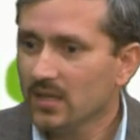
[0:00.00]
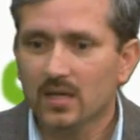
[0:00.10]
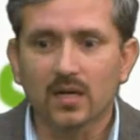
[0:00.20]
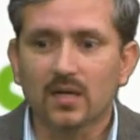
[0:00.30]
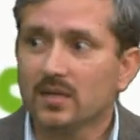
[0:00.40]

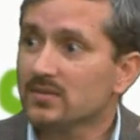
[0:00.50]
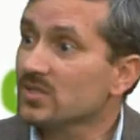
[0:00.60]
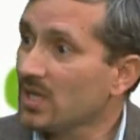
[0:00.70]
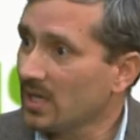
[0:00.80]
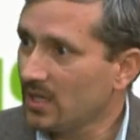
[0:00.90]
uh,
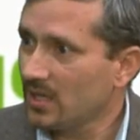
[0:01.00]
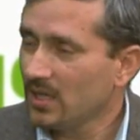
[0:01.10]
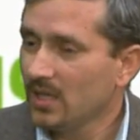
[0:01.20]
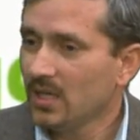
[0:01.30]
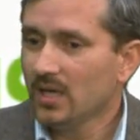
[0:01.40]
Sun,
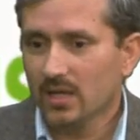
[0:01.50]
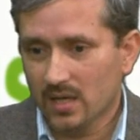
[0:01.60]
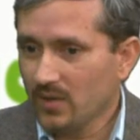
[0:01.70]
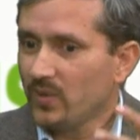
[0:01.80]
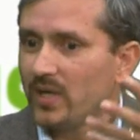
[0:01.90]

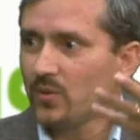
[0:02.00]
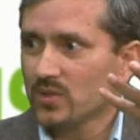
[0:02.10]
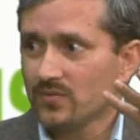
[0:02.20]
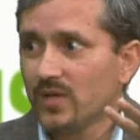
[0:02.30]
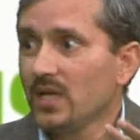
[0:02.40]
right, where it
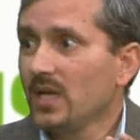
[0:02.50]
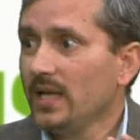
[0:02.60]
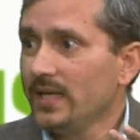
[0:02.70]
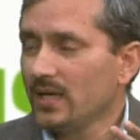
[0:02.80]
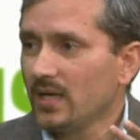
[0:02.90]
was a
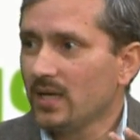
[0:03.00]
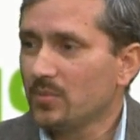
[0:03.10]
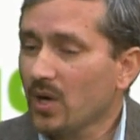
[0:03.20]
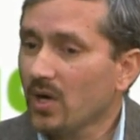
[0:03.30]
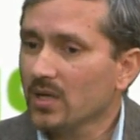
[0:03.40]
vertically integrated
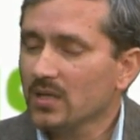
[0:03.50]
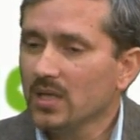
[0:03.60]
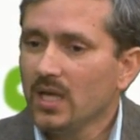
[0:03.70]
product.